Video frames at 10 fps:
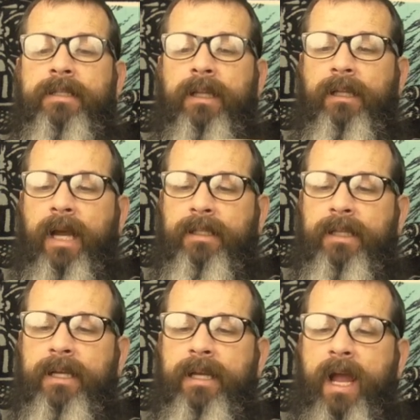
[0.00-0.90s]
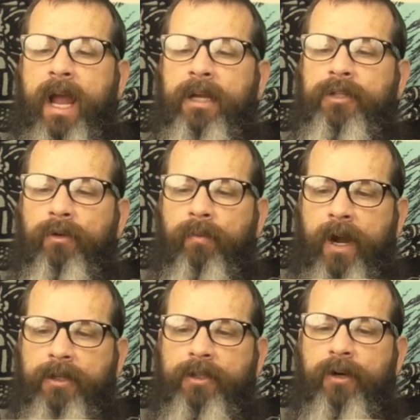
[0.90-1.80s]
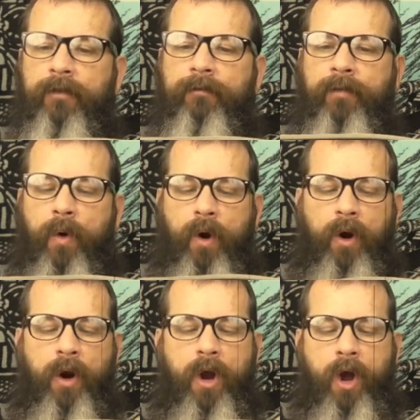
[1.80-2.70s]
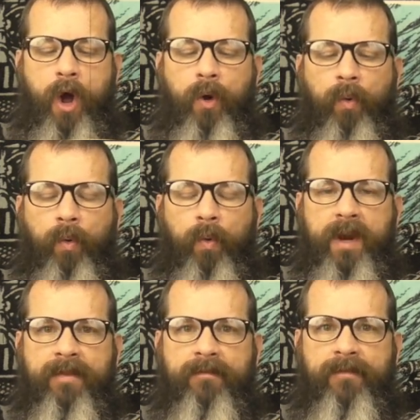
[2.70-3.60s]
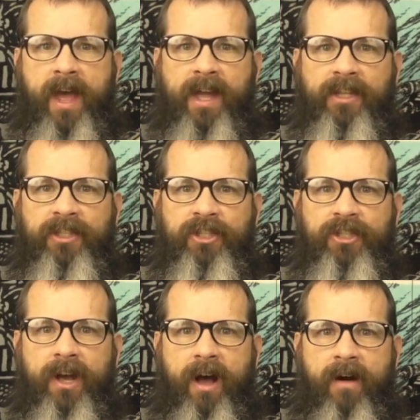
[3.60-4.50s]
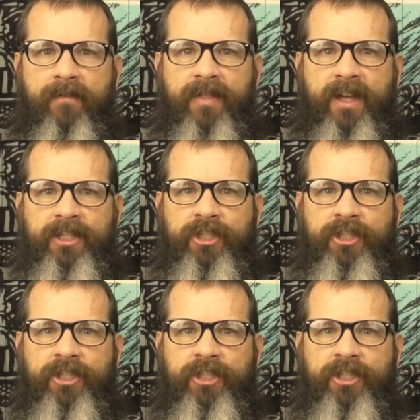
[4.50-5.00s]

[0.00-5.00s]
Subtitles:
Selecting a director for Revenge of the